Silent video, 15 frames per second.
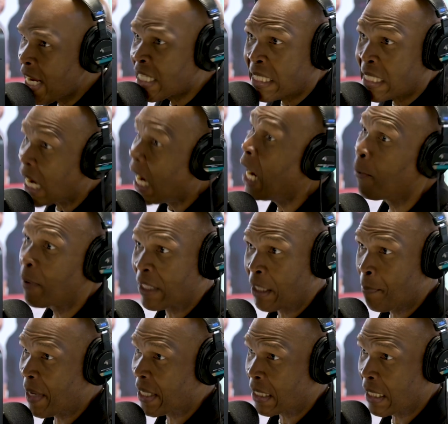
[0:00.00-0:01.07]
with the
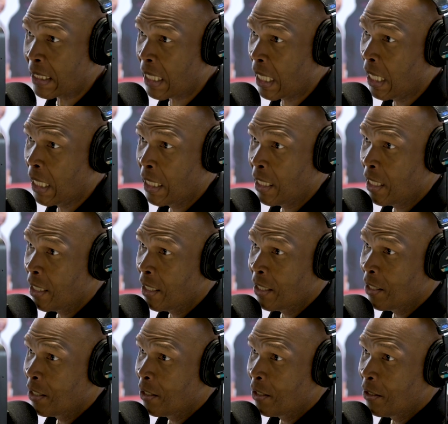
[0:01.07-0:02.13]
business, huh? Yeah, he's
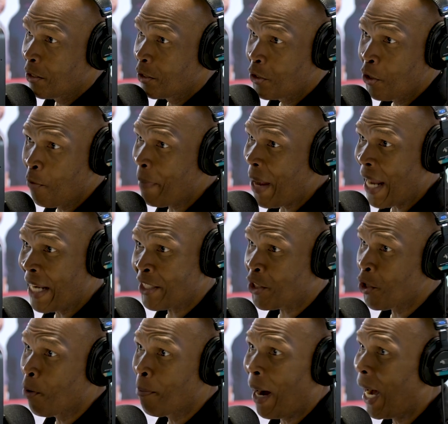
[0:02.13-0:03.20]
probably... No Malice,
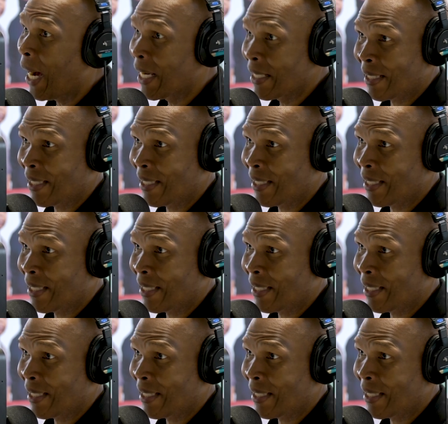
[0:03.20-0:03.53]
no Mas.